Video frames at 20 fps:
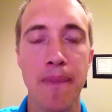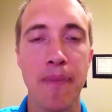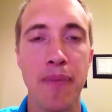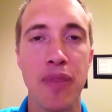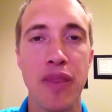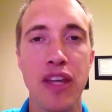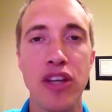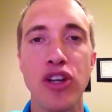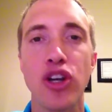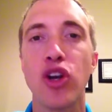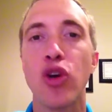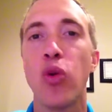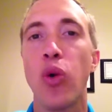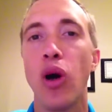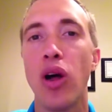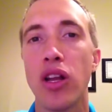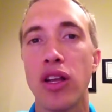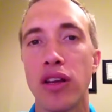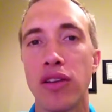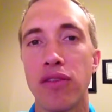then your
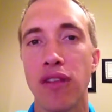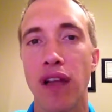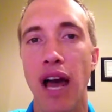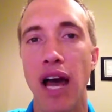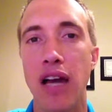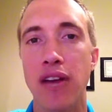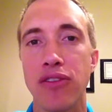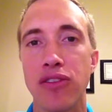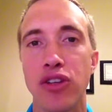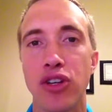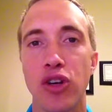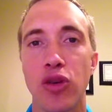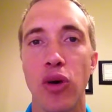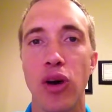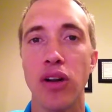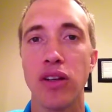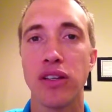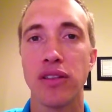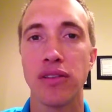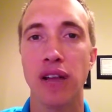quality of life and your
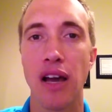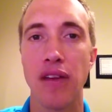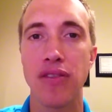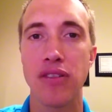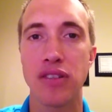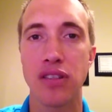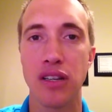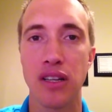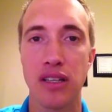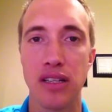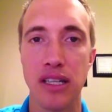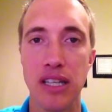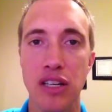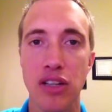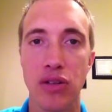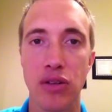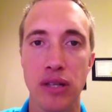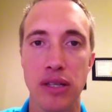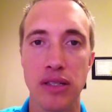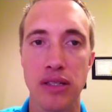quantity of life is going to
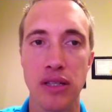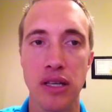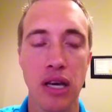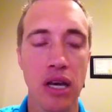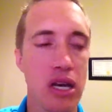decrease.